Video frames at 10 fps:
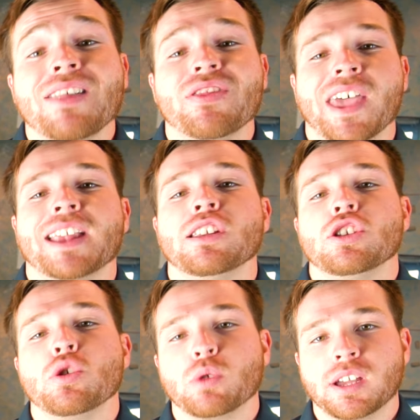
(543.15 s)
then
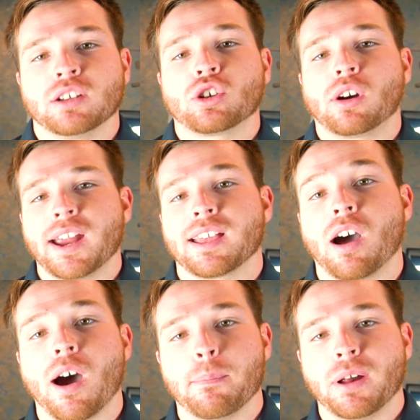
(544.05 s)
you can crank
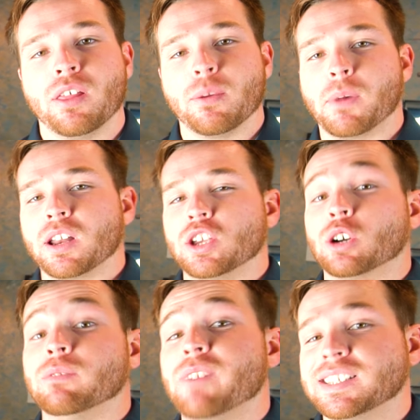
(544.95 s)
up the money
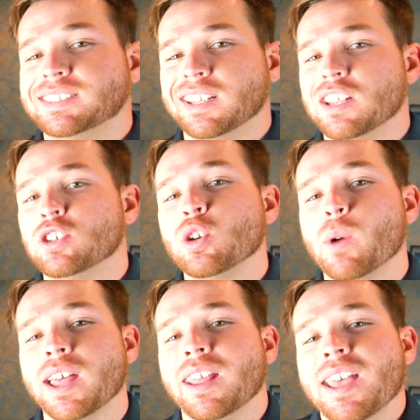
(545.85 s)
you're investing into
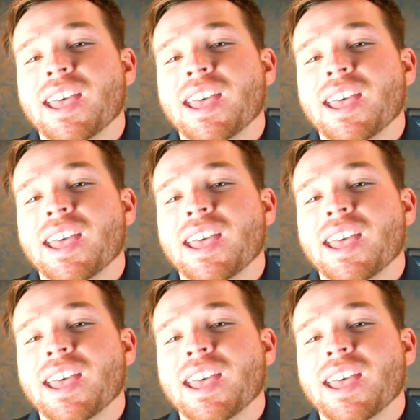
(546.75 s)
it,